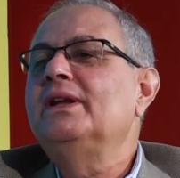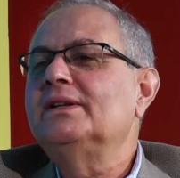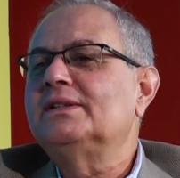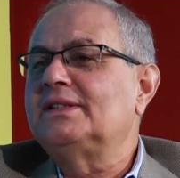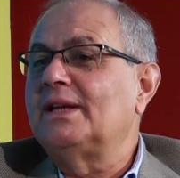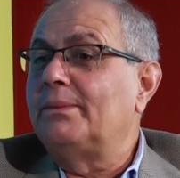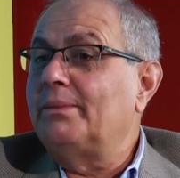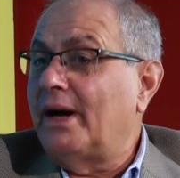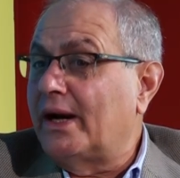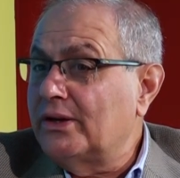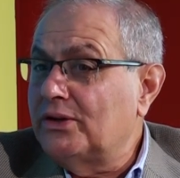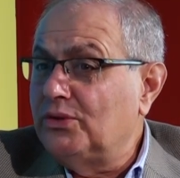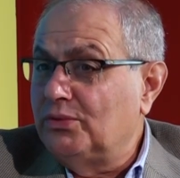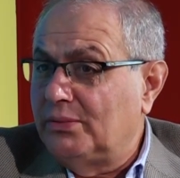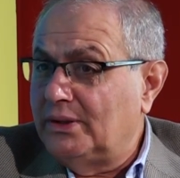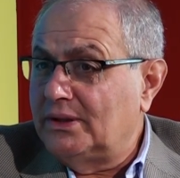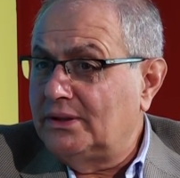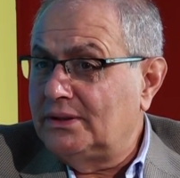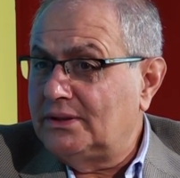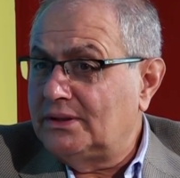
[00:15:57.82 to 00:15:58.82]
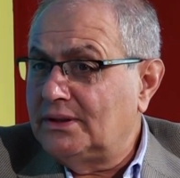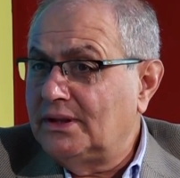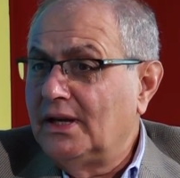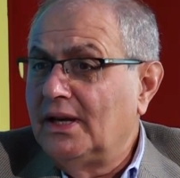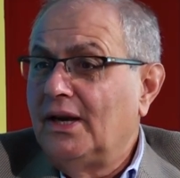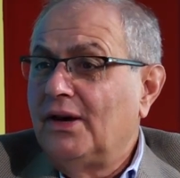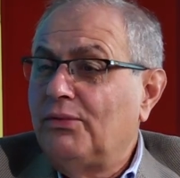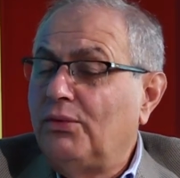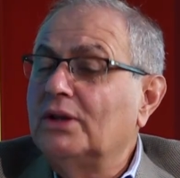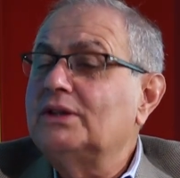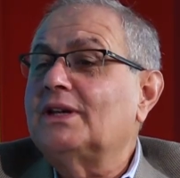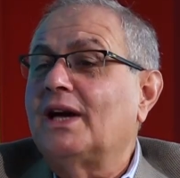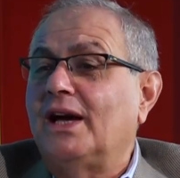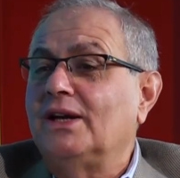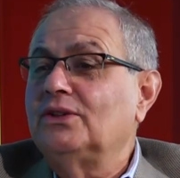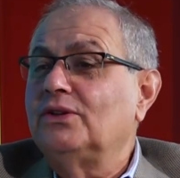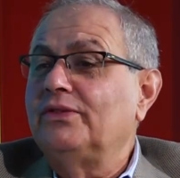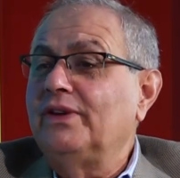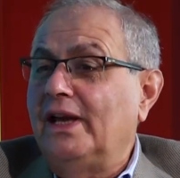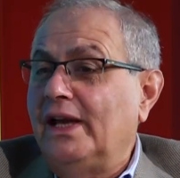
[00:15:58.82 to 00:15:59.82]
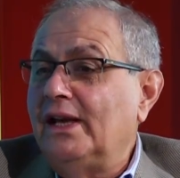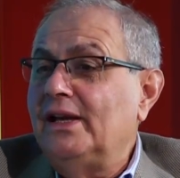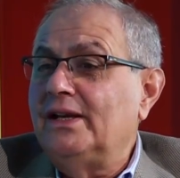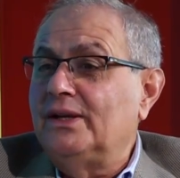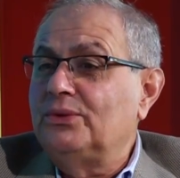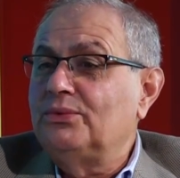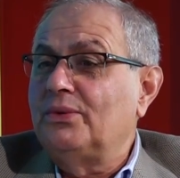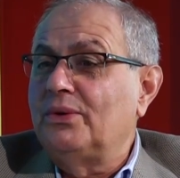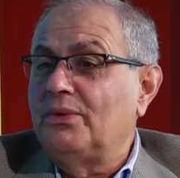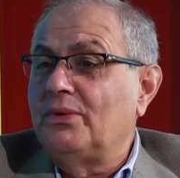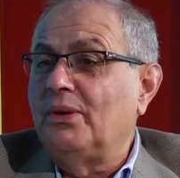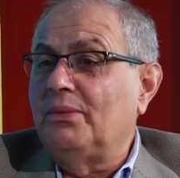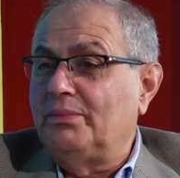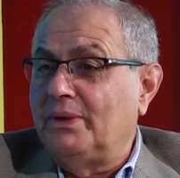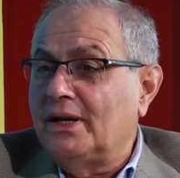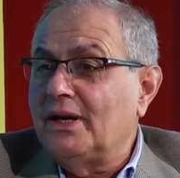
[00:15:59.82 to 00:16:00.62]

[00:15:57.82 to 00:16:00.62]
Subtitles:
bring some arguments what kind of alien we will